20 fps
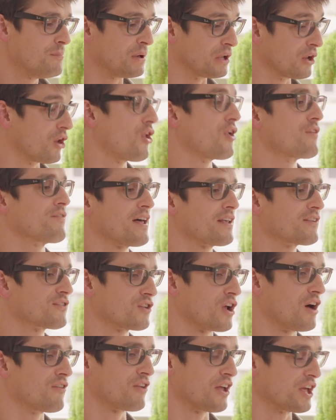build a lot of that
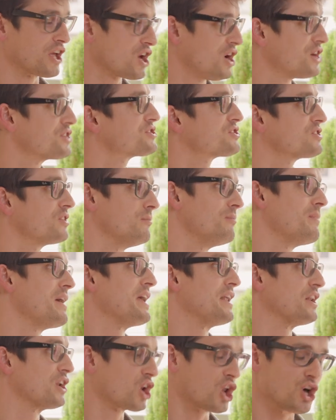stuff like custom
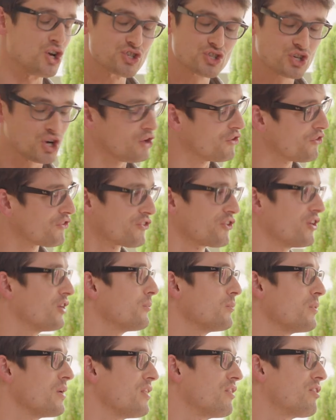in close
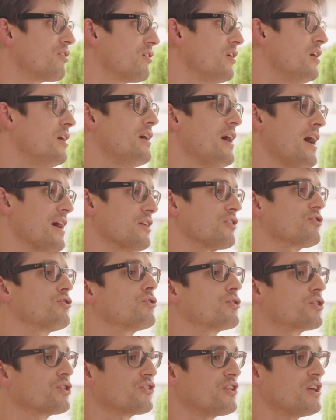concert with
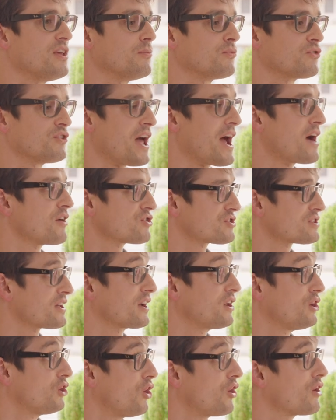editorial teams now just
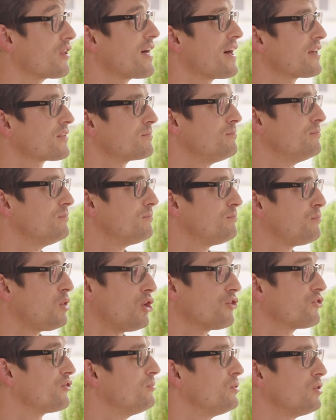like a lot of that's
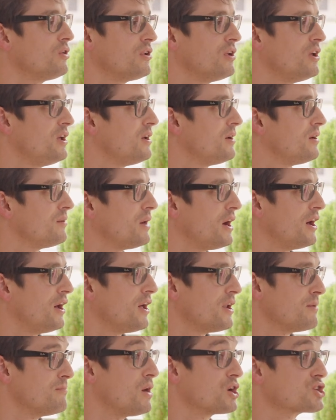possible
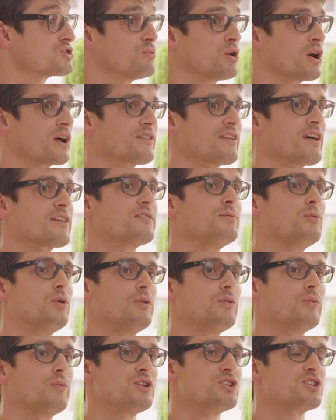and much more
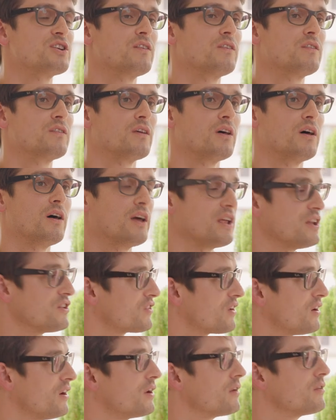accessible, which yeah, is uh, yeah. in
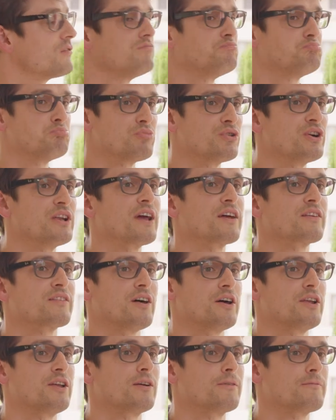turn pretty
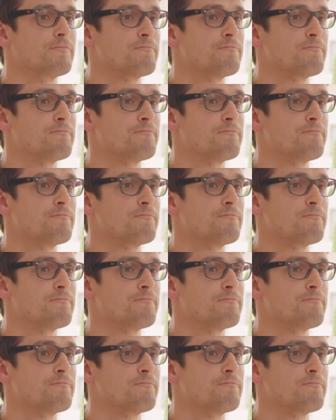exciting.